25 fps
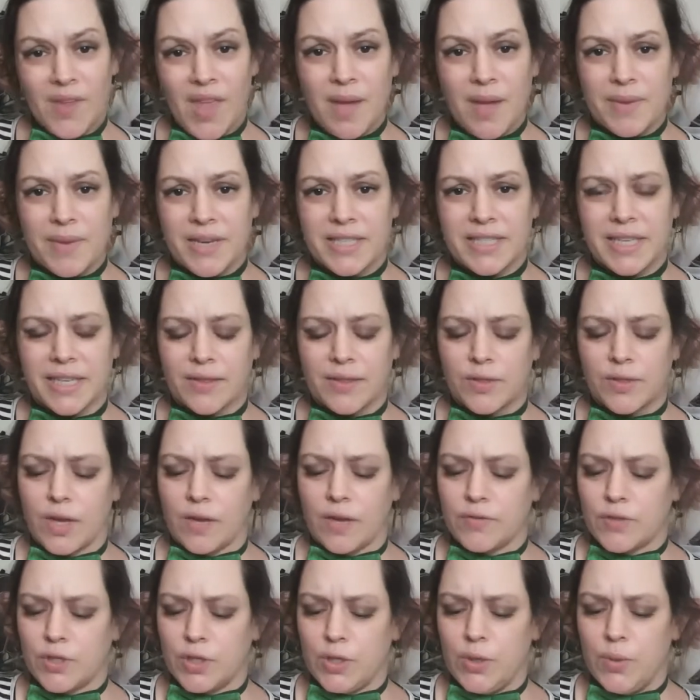I'm going to take this
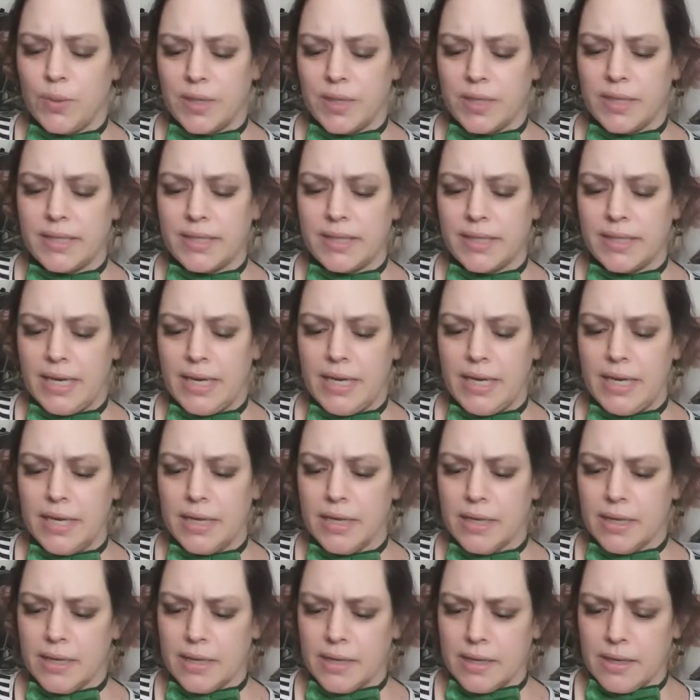off so you can see
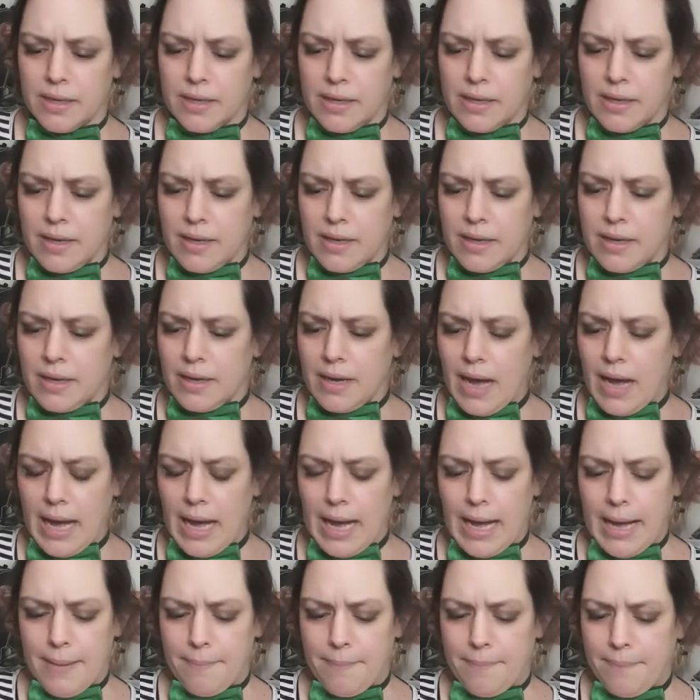
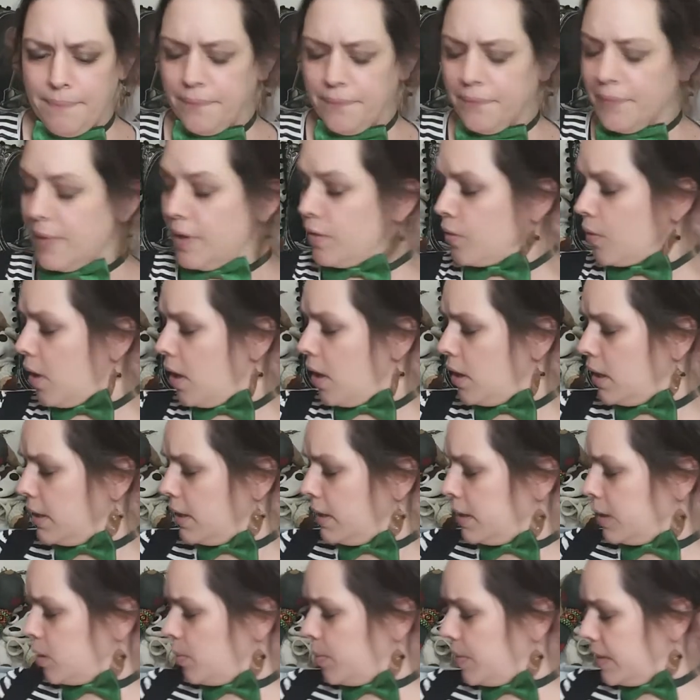um, and they're all
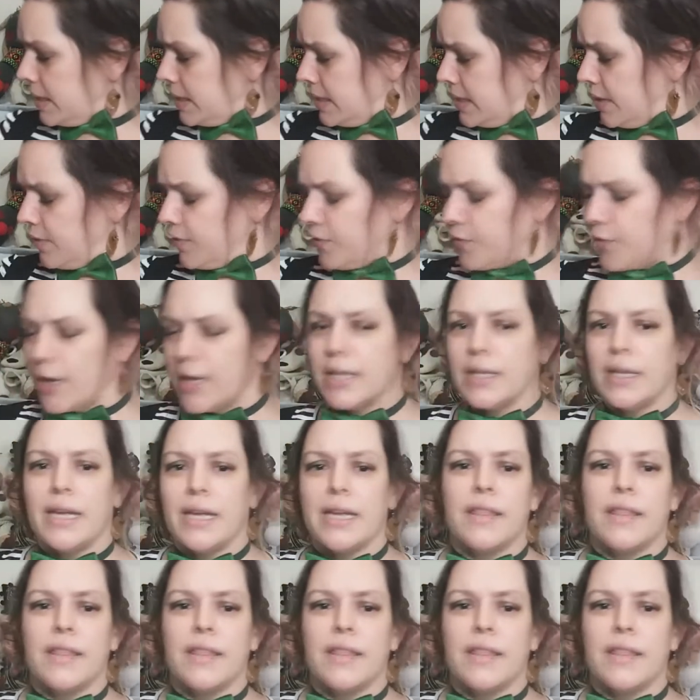a little bit different.